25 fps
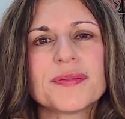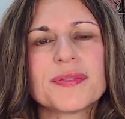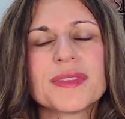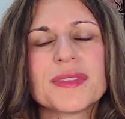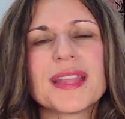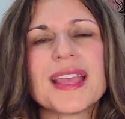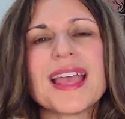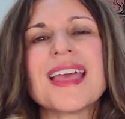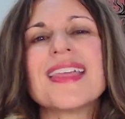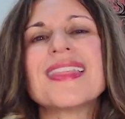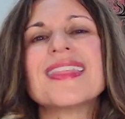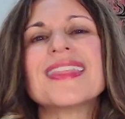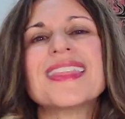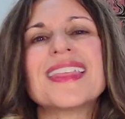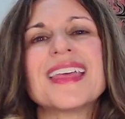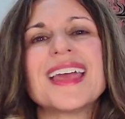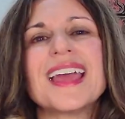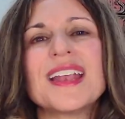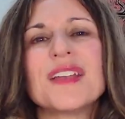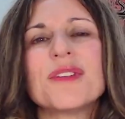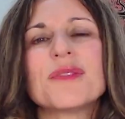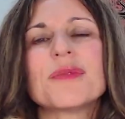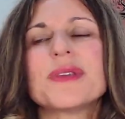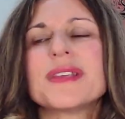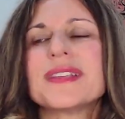And
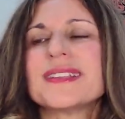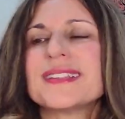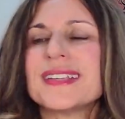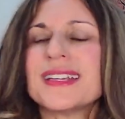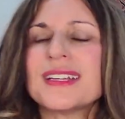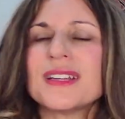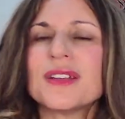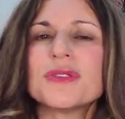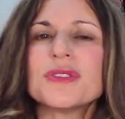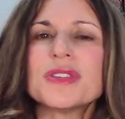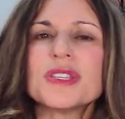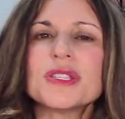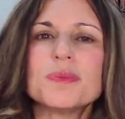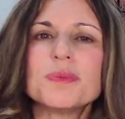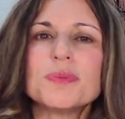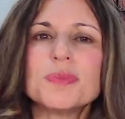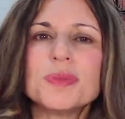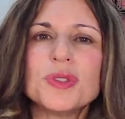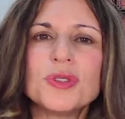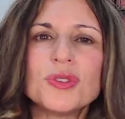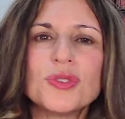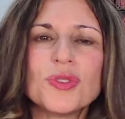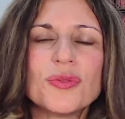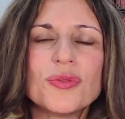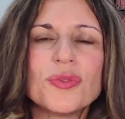then we send out this
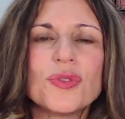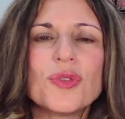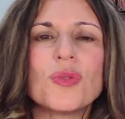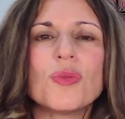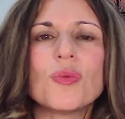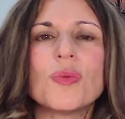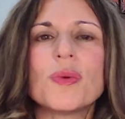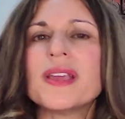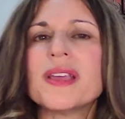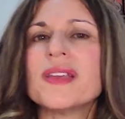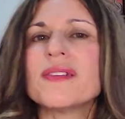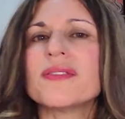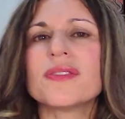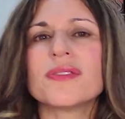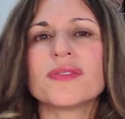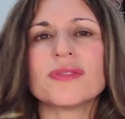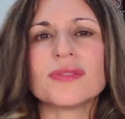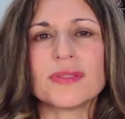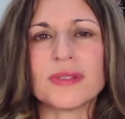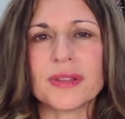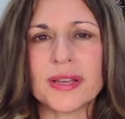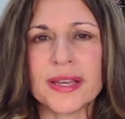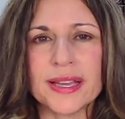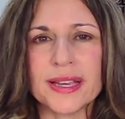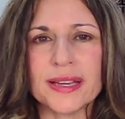beautiful wave of
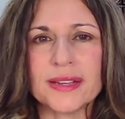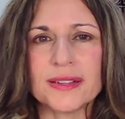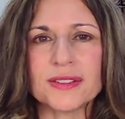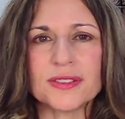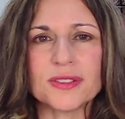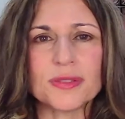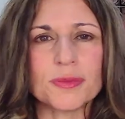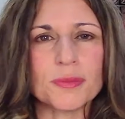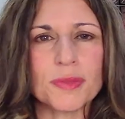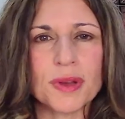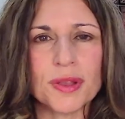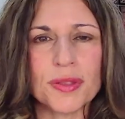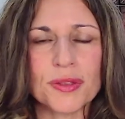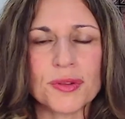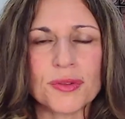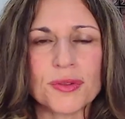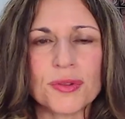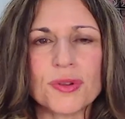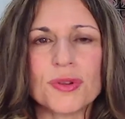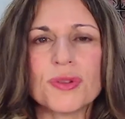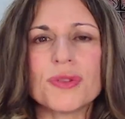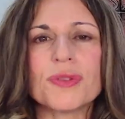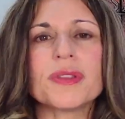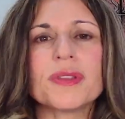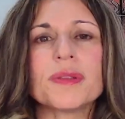light to Mother
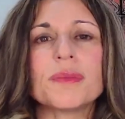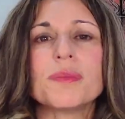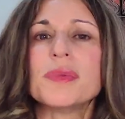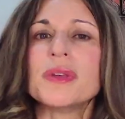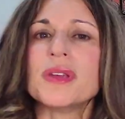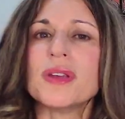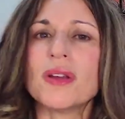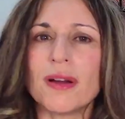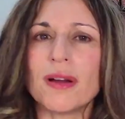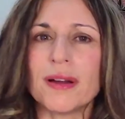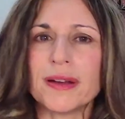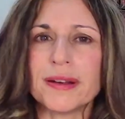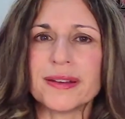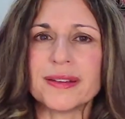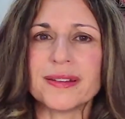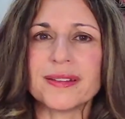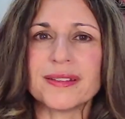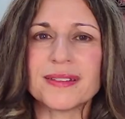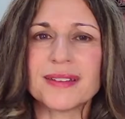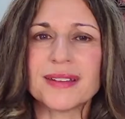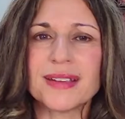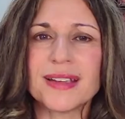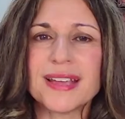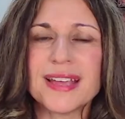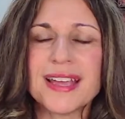Earth and beyond.
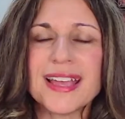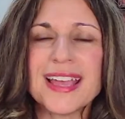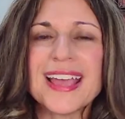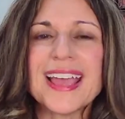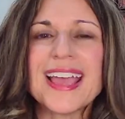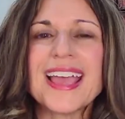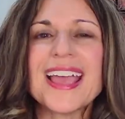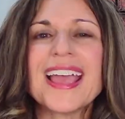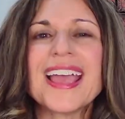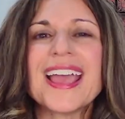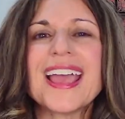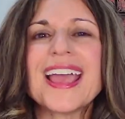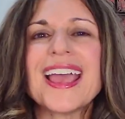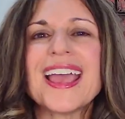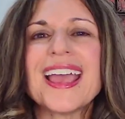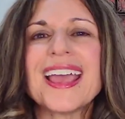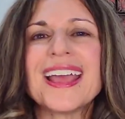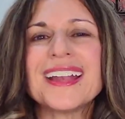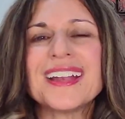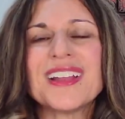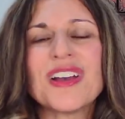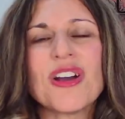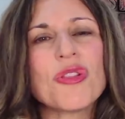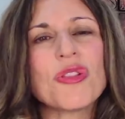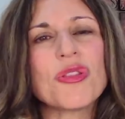
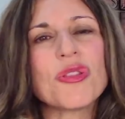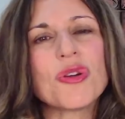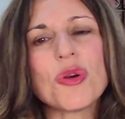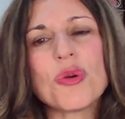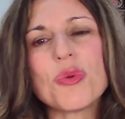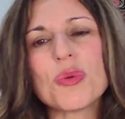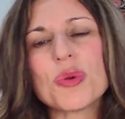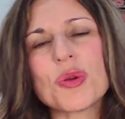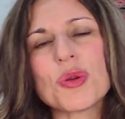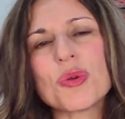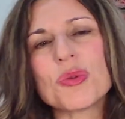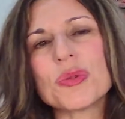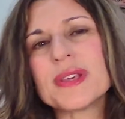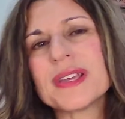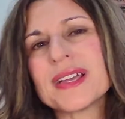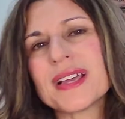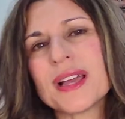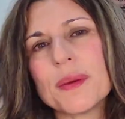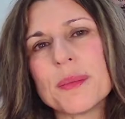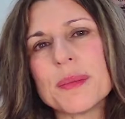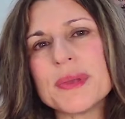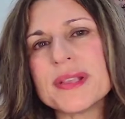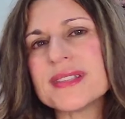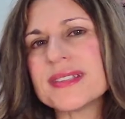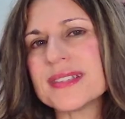And although we're only
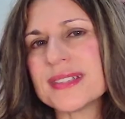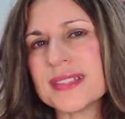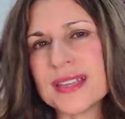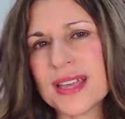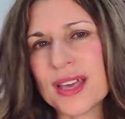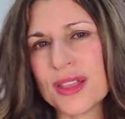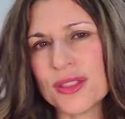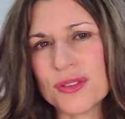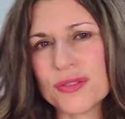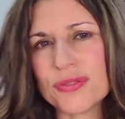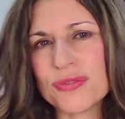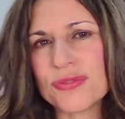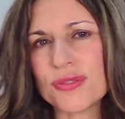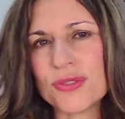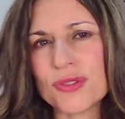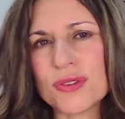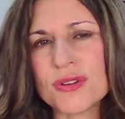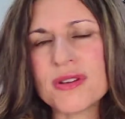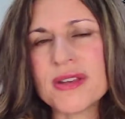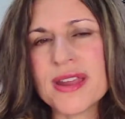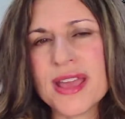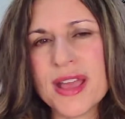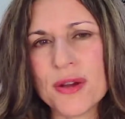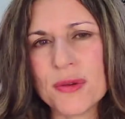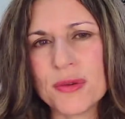coming together for
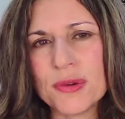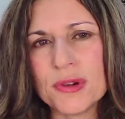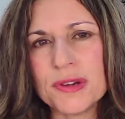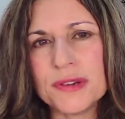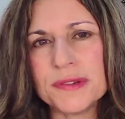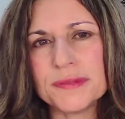an hour,